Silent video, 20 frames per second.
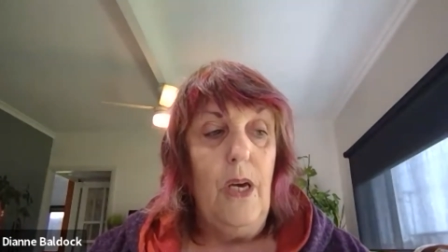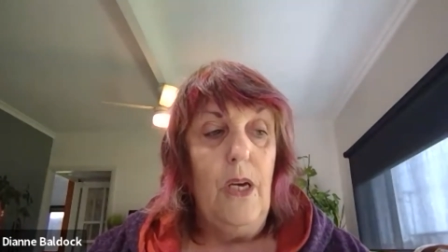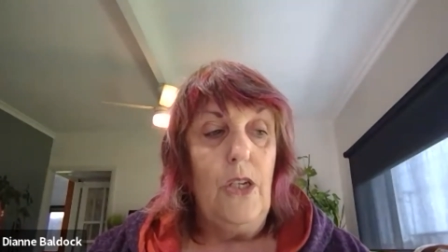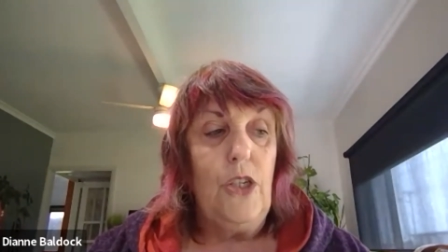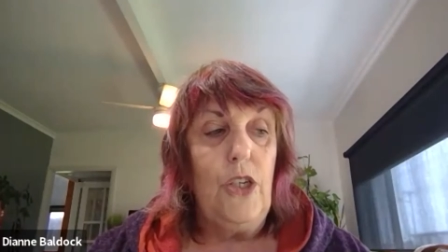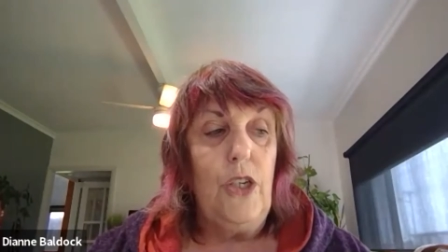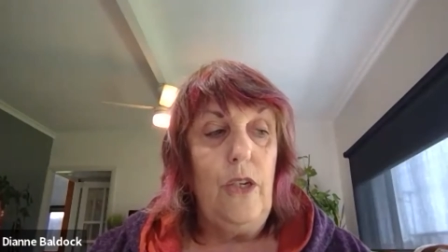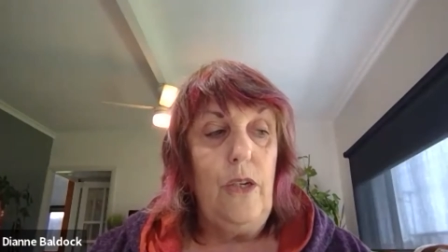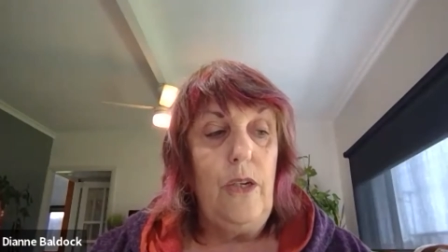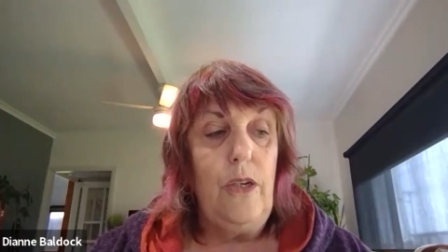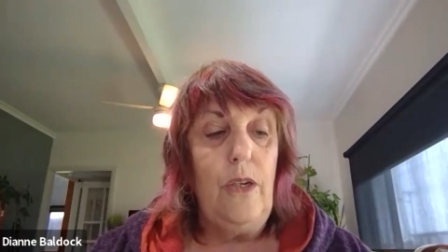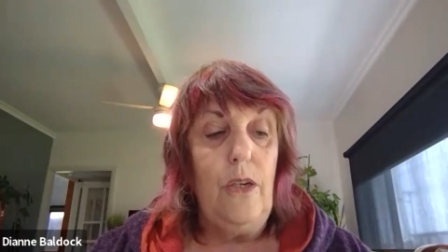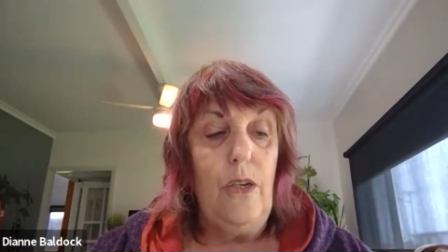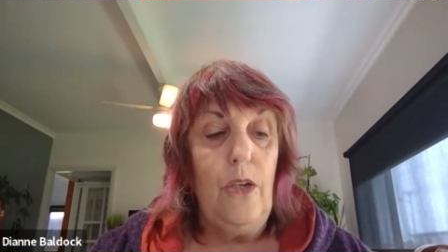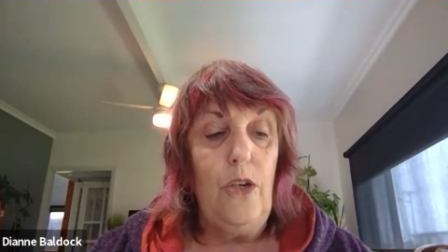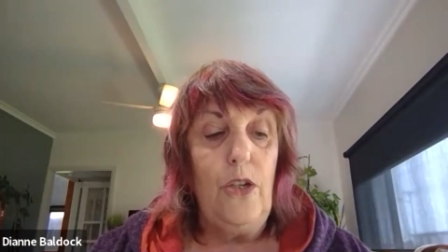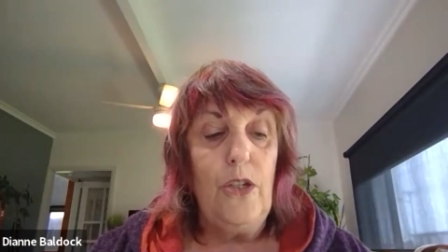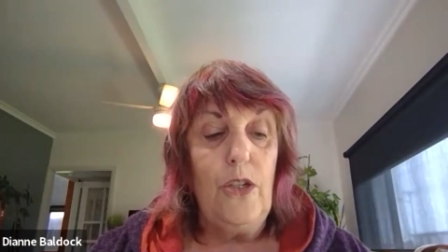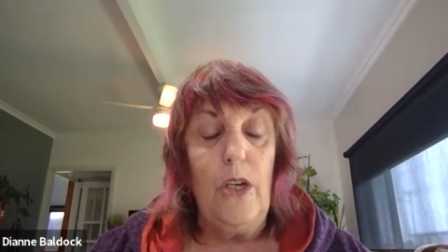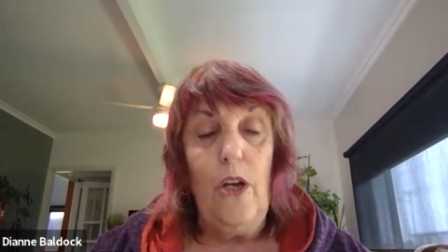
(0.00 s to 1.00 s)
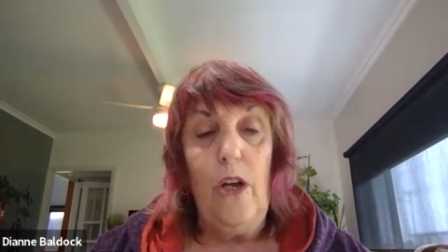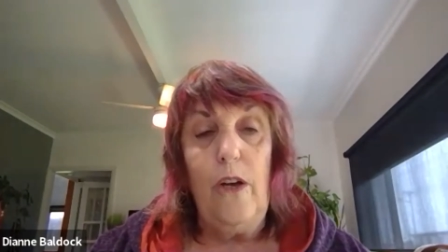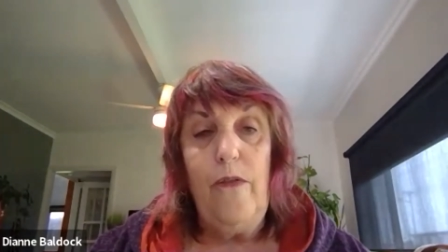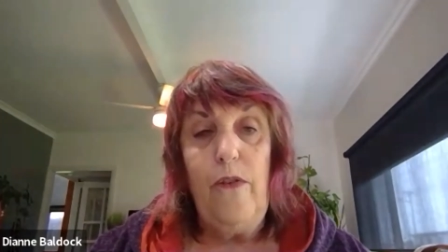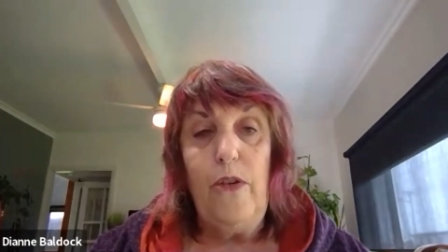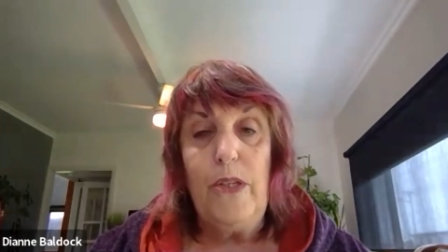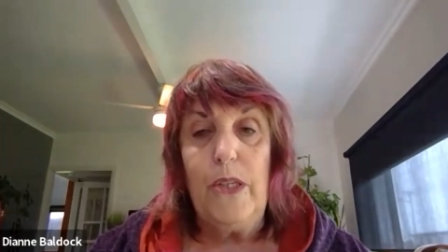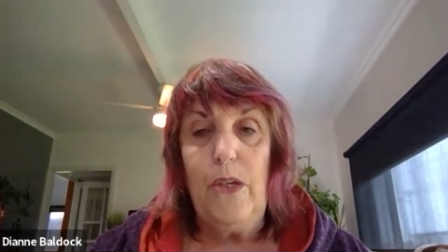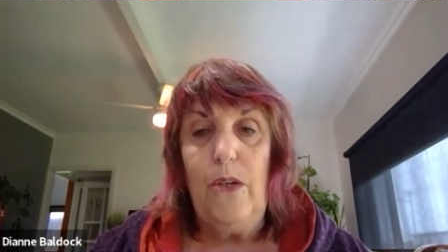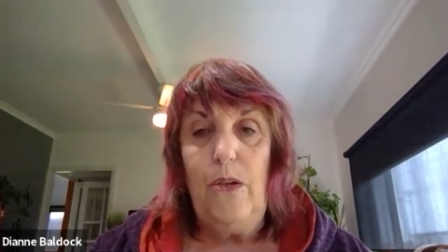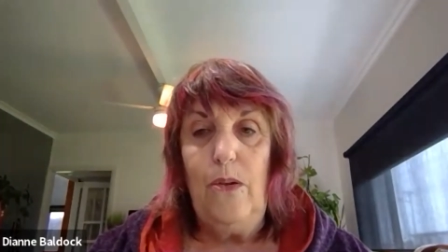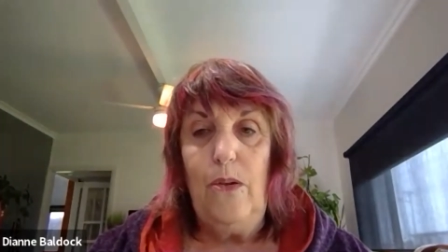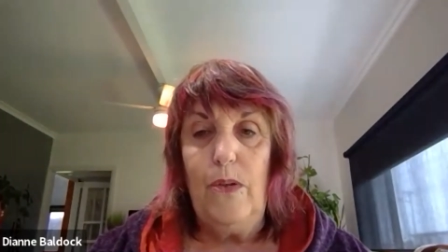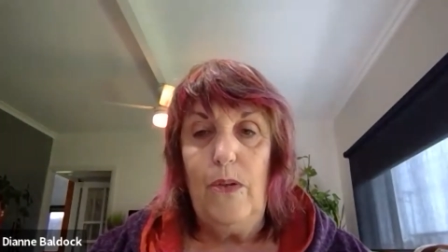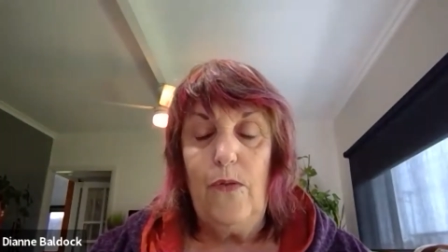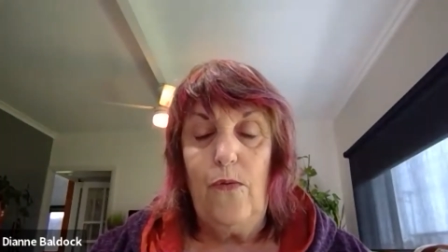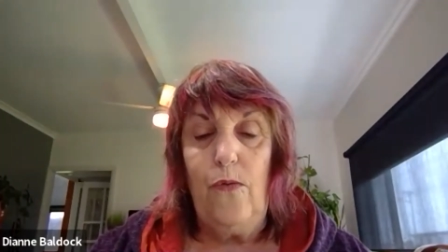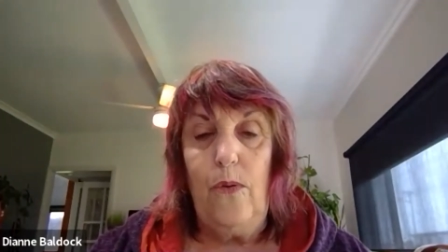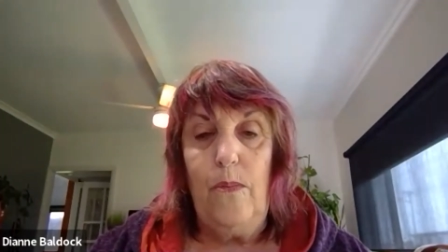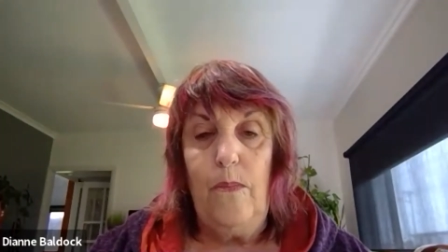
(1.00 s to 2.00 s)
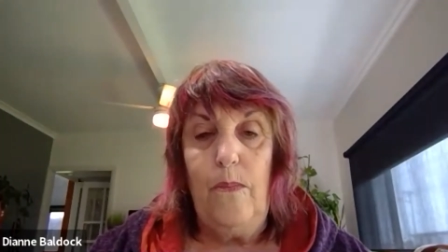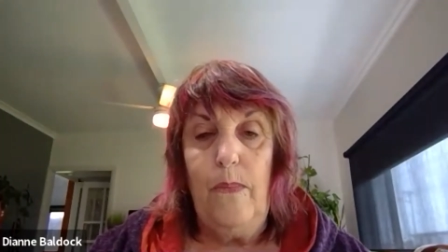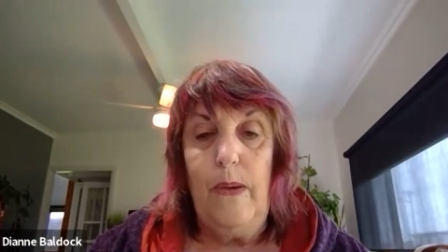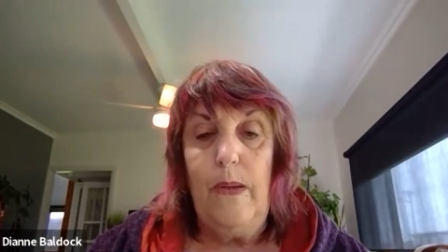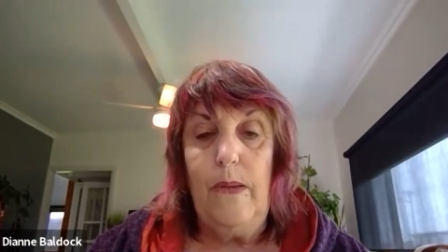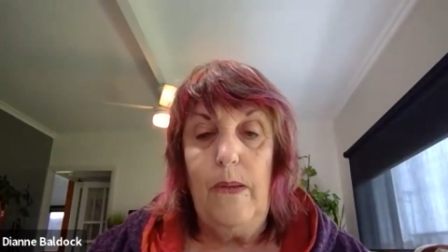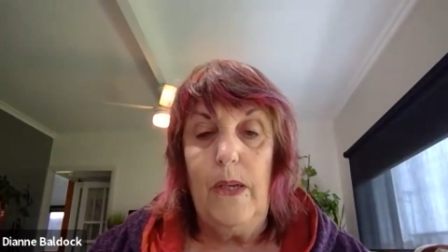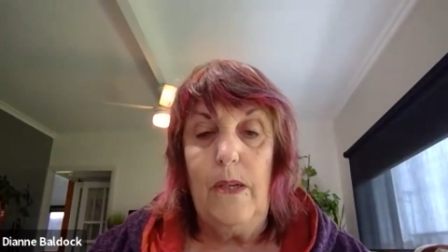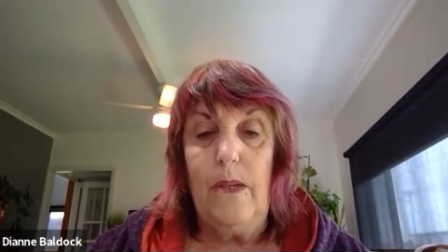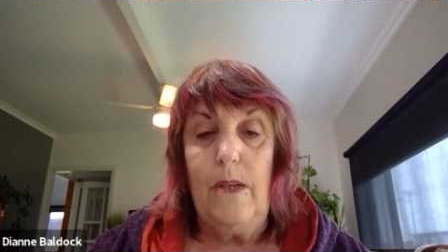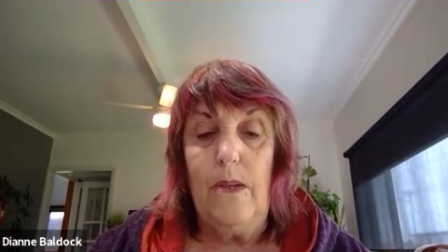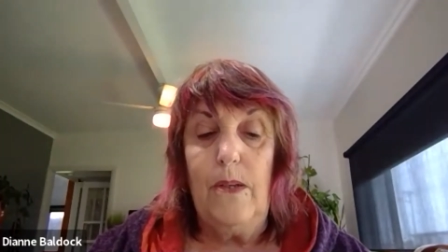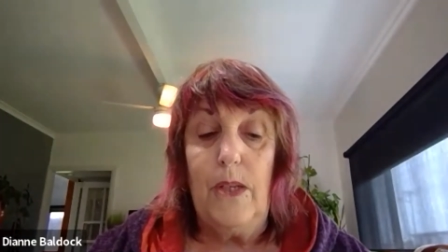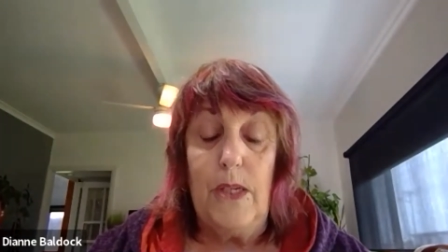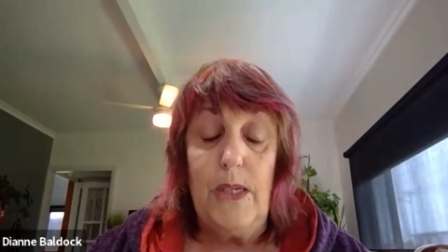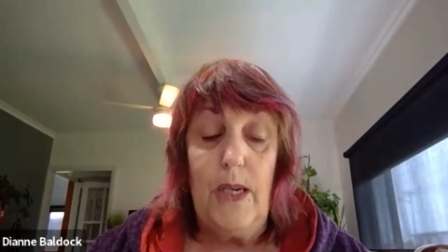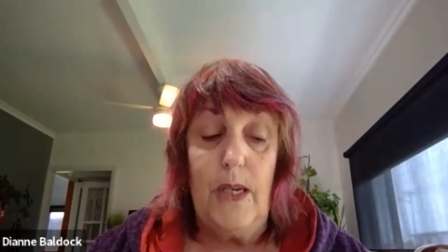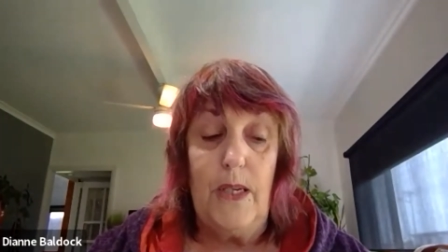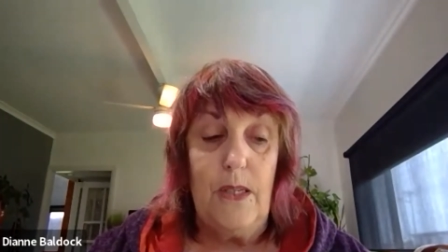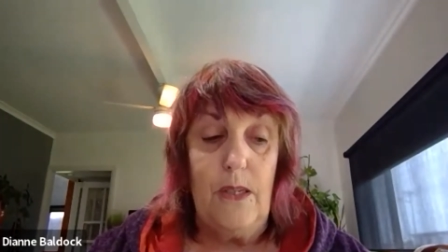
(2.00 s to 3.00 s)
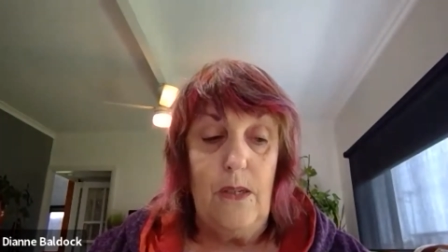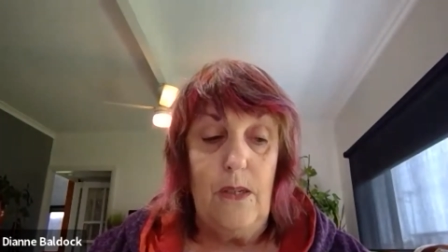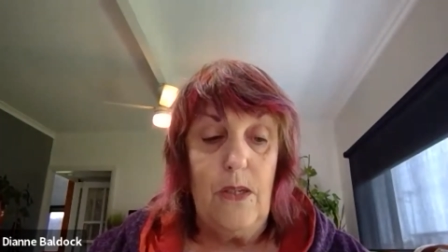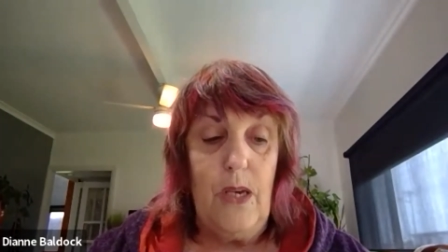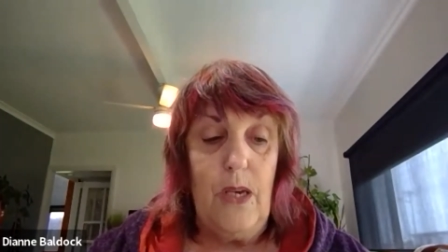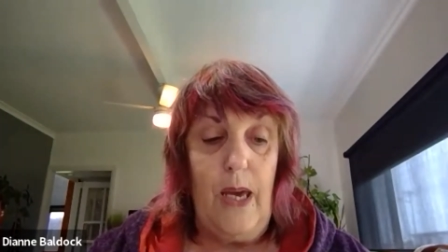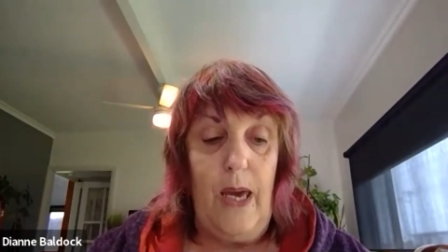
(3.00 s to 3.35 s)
she learnt a lot of her skills from the desert.